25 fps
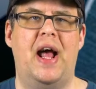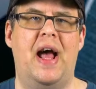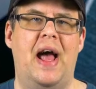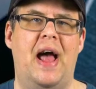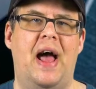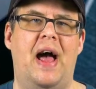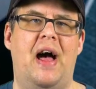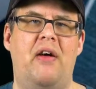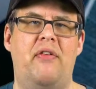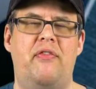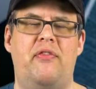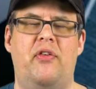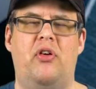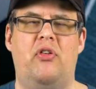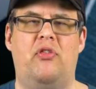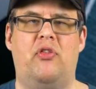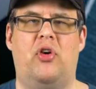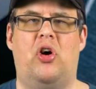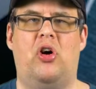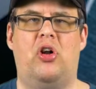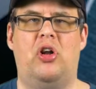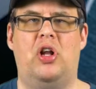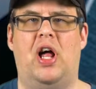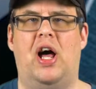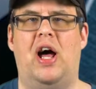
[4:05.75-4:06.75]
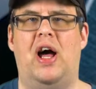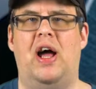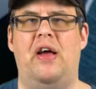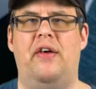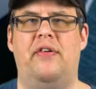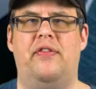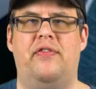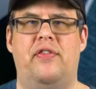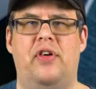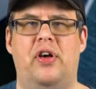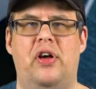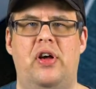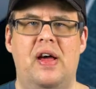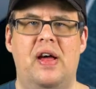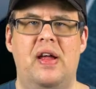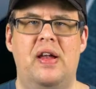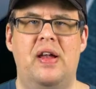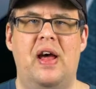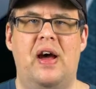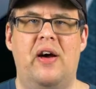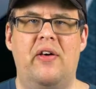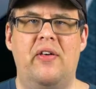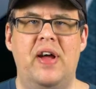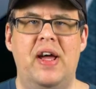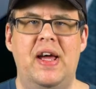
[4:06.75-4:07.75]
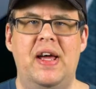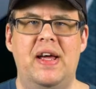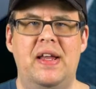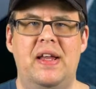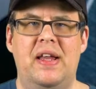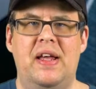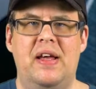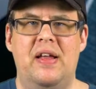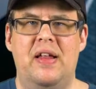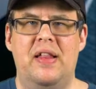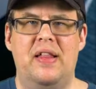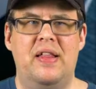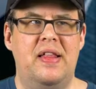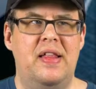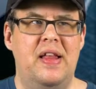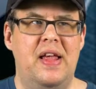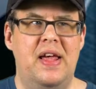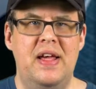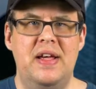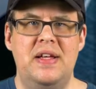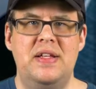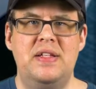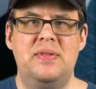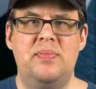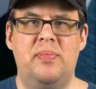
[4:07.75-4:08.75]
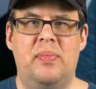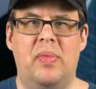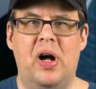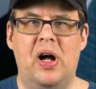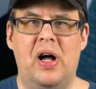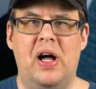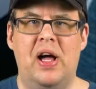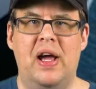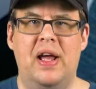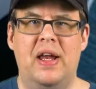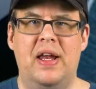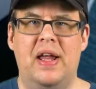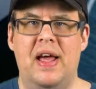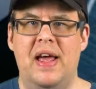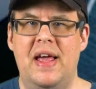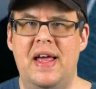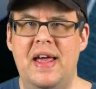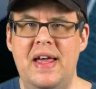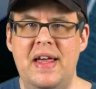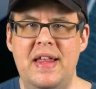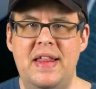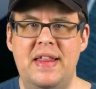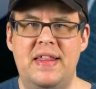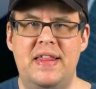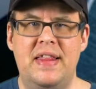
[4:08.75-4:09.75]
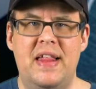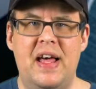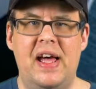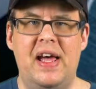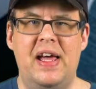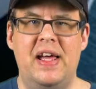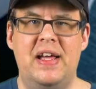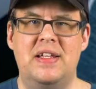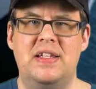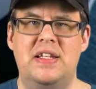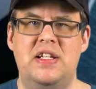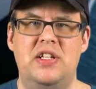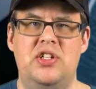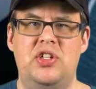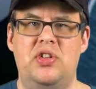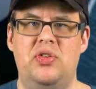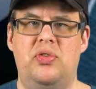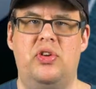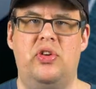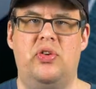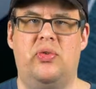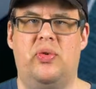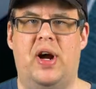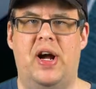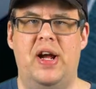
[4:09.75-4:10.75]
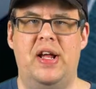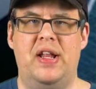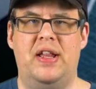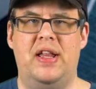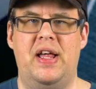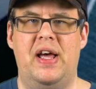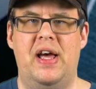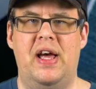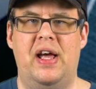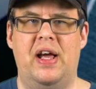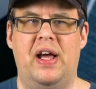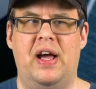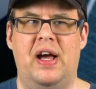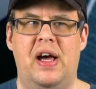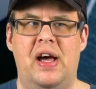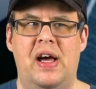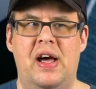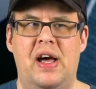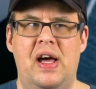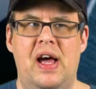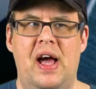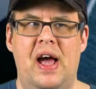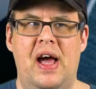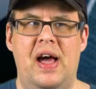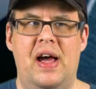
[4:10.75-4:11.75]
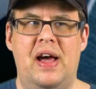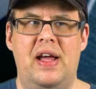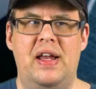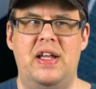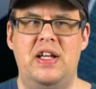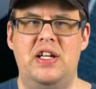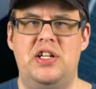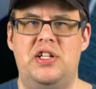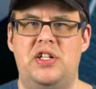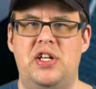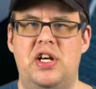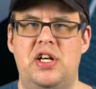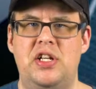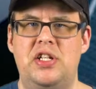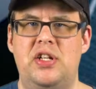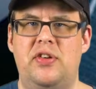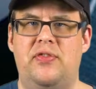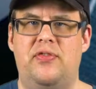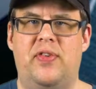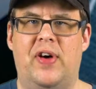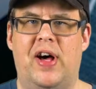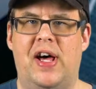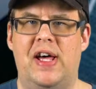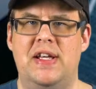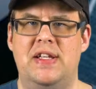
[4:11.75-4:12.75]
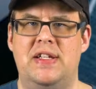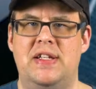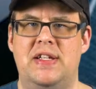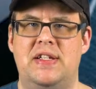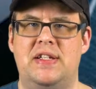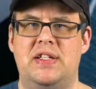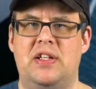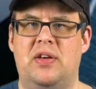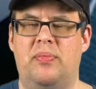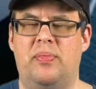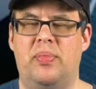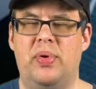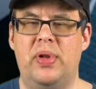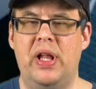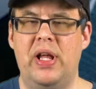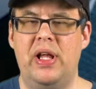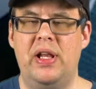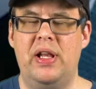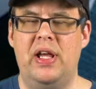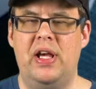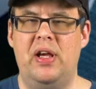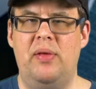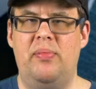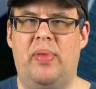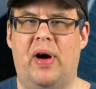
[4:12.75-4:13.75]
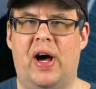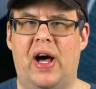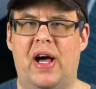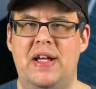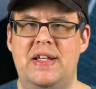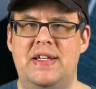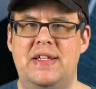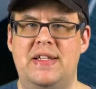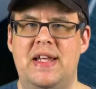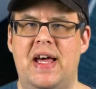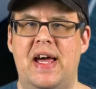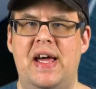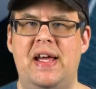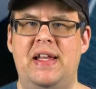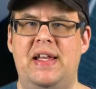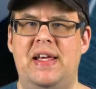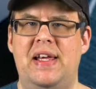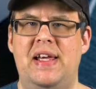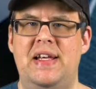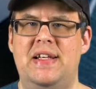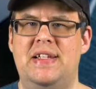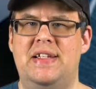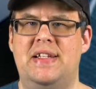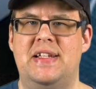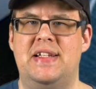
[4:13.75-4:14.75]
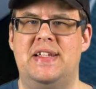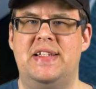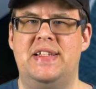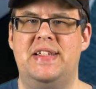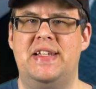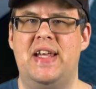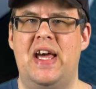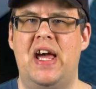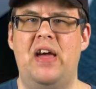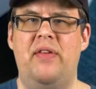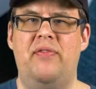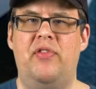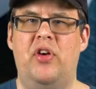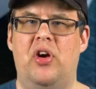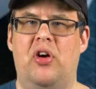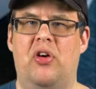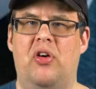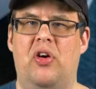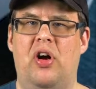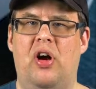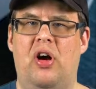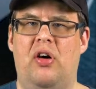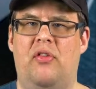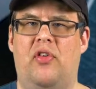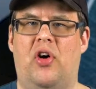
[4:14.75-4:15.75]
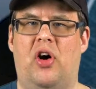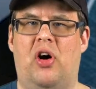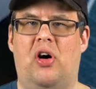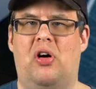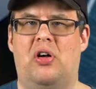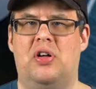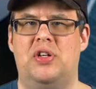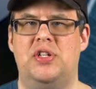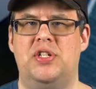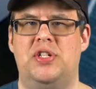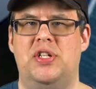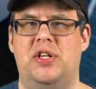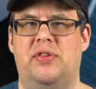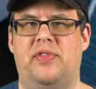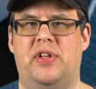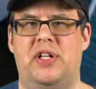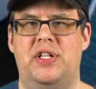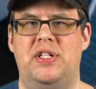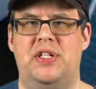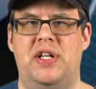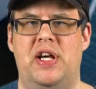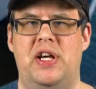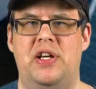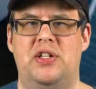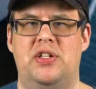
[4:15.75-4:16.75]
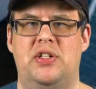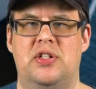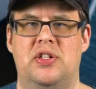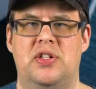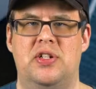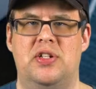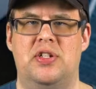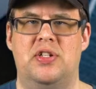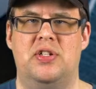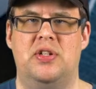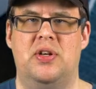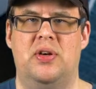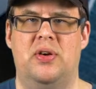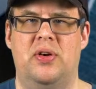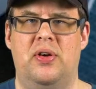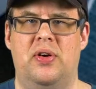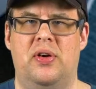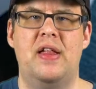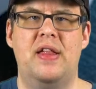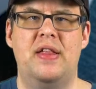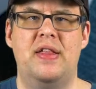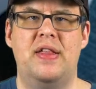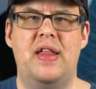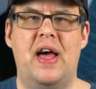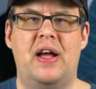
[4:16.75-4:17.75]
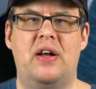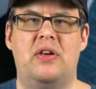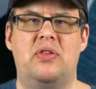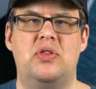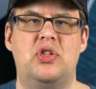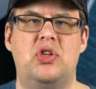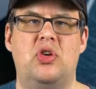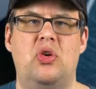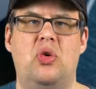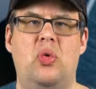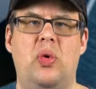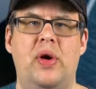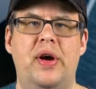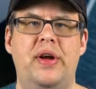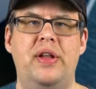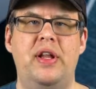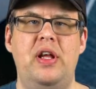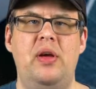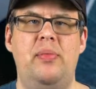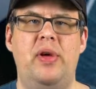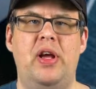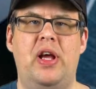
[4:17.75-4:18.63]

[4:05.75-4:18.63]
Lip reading: half of all life. Now, in his mind, he thinks he's doing the right thing, and he justifies this completely by saying that he's the savior of all civilizations. Thanos quickly